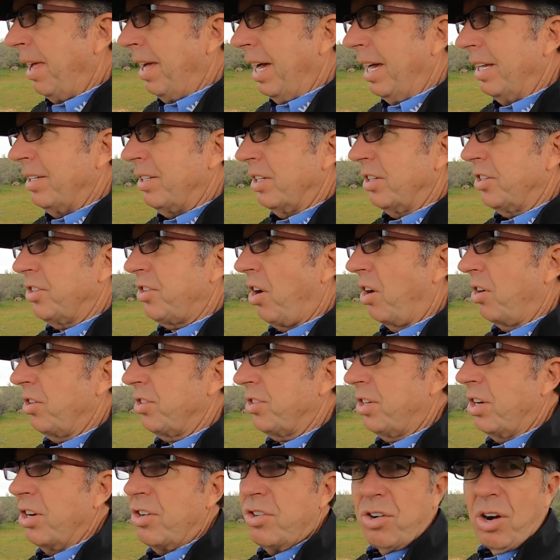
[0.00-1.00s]
as it
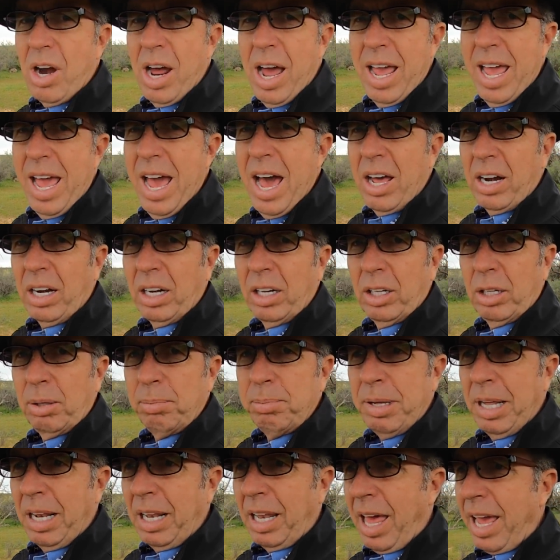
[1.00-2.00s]
starts to dry out a little
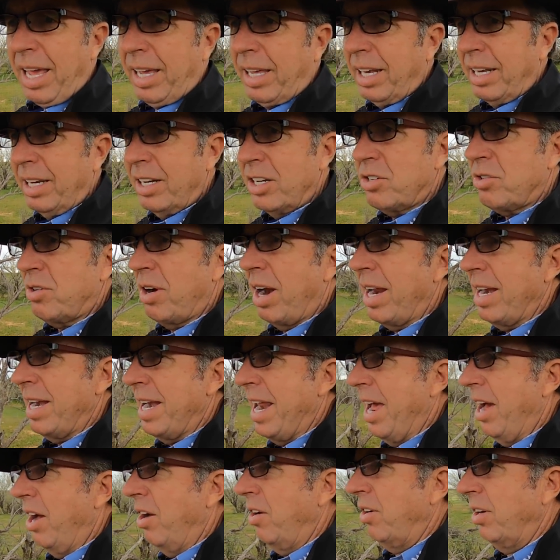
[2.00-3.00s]
bit like it is right
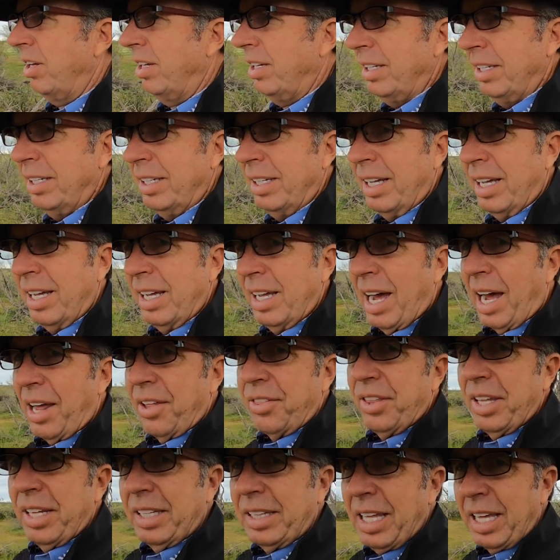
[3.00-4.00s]
now, I
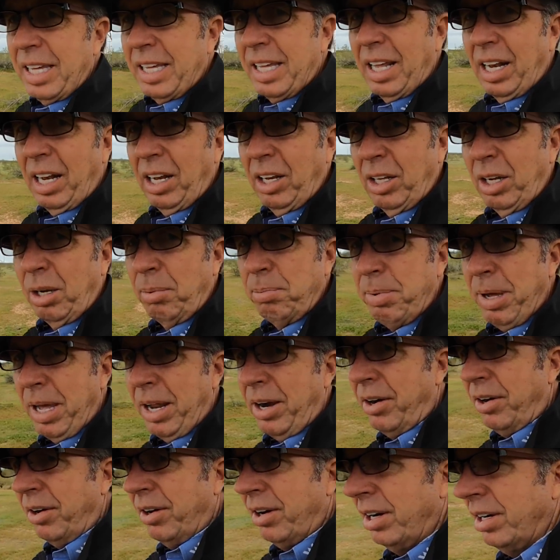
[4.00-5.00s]
think they get a little
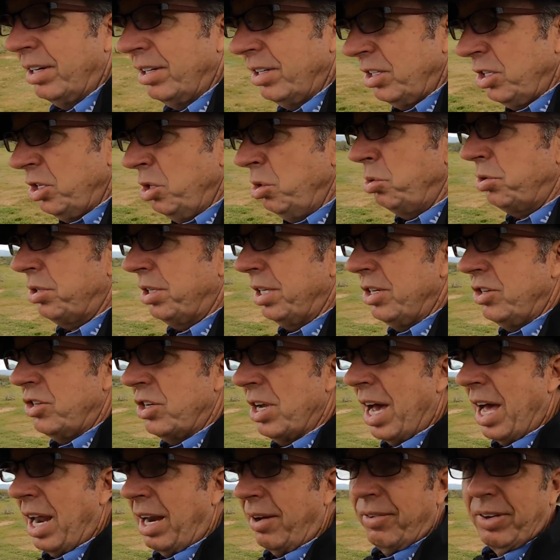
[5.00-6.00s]
better usage
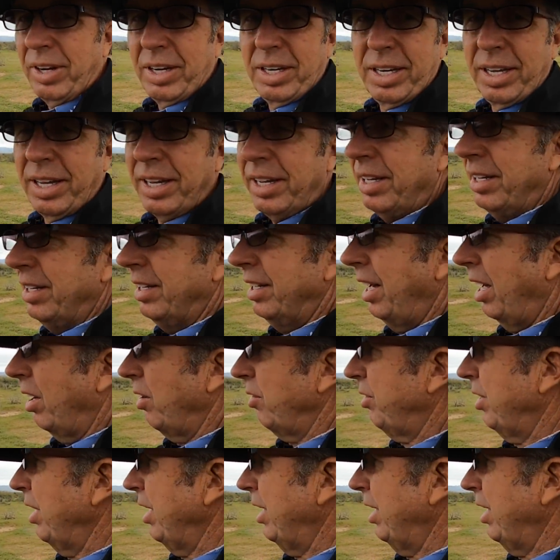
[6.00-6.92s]
out of it. I don't